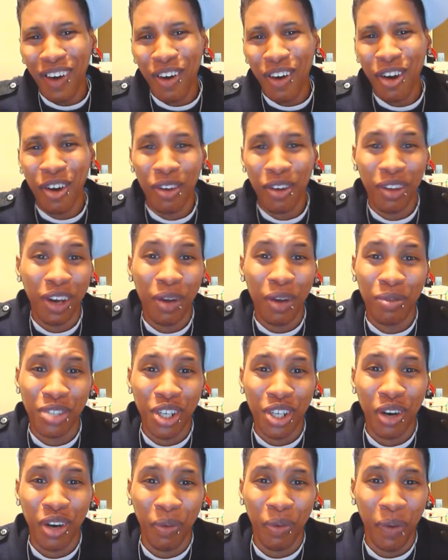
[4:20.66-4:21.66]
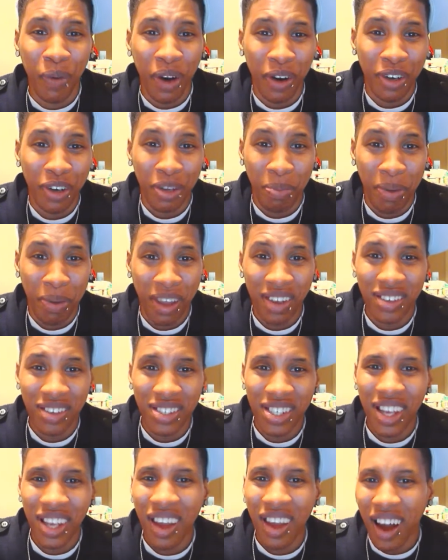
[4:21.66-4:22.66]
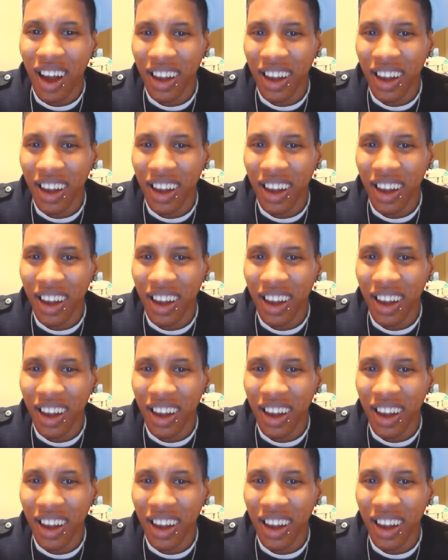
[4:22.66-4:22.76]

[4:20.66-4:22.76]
Oh, and I'm starting to wear depends.